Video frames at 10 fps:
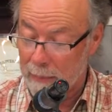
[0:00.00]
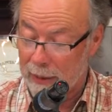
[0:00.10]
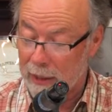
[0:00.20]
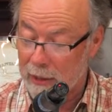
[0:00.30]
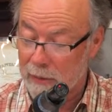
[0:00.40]

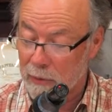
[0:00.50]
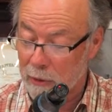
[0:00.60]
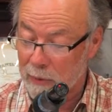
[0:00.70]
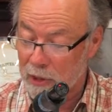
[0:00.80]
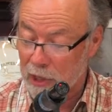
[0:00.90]
because of
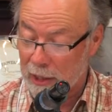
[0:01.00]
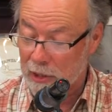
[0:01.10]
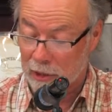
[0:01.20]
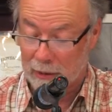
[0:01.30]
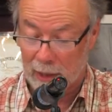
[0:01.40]
their
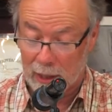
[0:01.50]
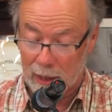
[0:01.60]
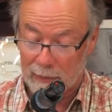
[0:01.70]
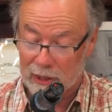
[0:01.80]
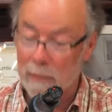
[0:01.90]
rejection
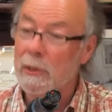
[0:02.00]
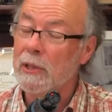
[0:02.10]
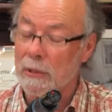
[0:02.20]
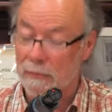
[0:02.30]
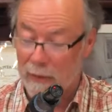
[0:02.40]
of
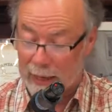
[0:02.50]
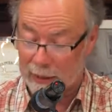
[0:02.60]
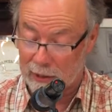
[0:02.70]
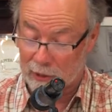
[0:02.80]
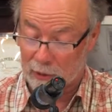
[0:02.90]
explicit
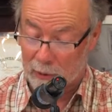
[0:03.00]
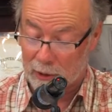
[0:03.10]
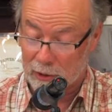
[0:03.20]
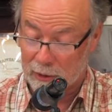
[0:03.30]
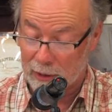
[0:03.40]
phonics
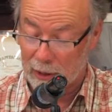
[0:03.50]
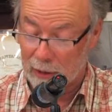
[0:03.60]
instruction